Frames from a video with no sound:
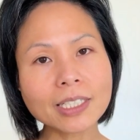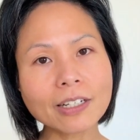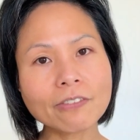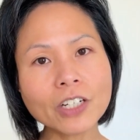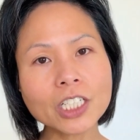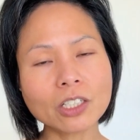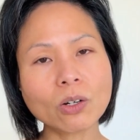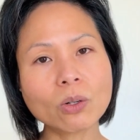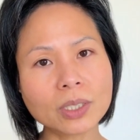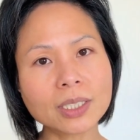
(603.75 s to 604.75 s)
in their vision
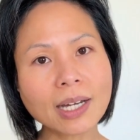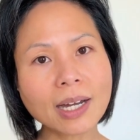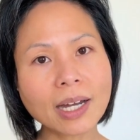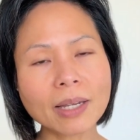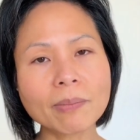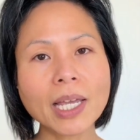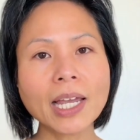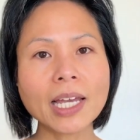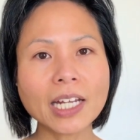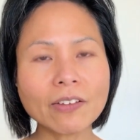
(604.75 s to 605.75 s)
all the time
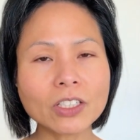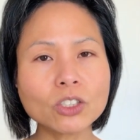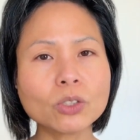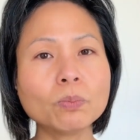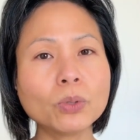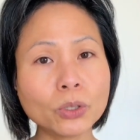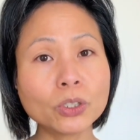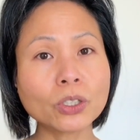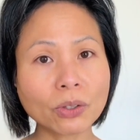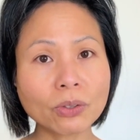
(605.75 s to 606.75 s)
and having to push
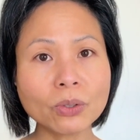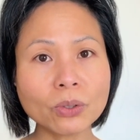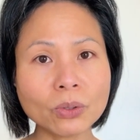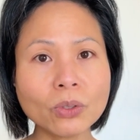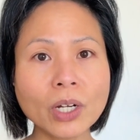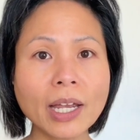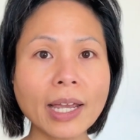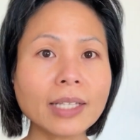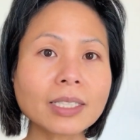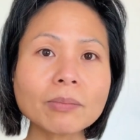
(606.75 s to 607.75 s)
through,
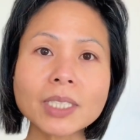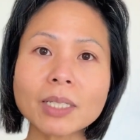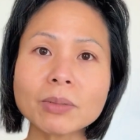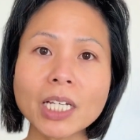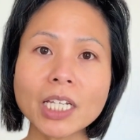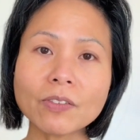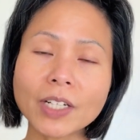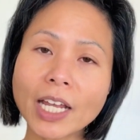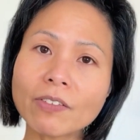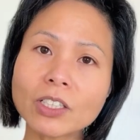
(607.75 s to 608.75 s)
and sometimes
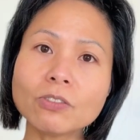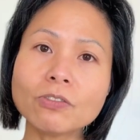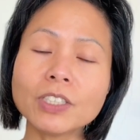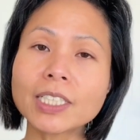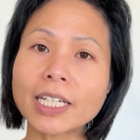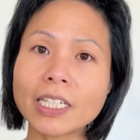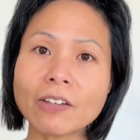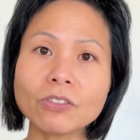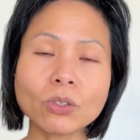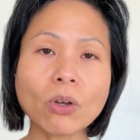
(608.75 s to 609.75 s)
even having to feel like they
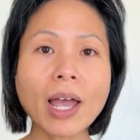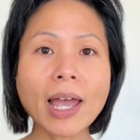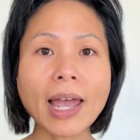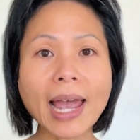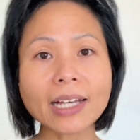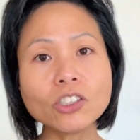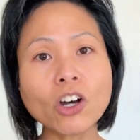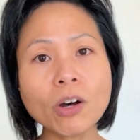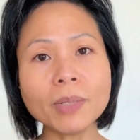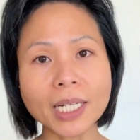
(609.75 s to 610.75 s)
have to act
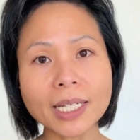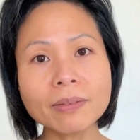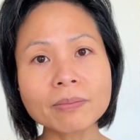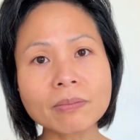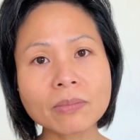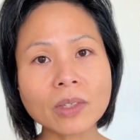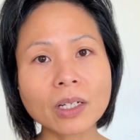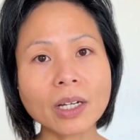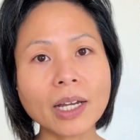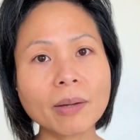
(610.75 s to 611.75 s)
normally,
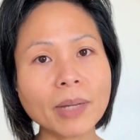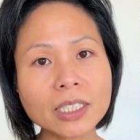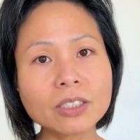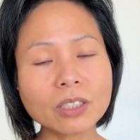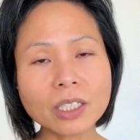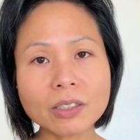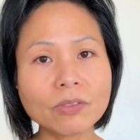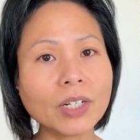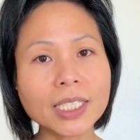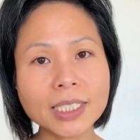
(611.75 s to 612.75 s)
this
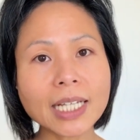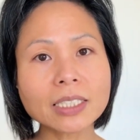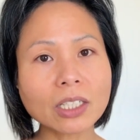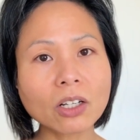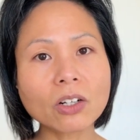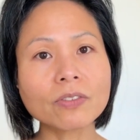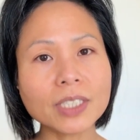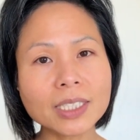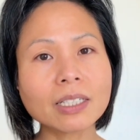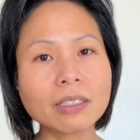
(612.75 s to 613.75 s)
really takes a lot of
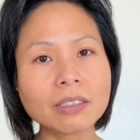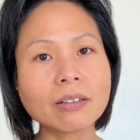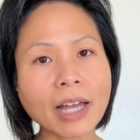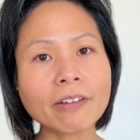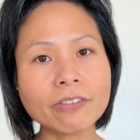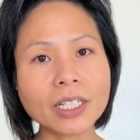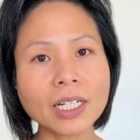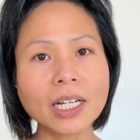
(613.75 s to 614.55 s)
internal effort.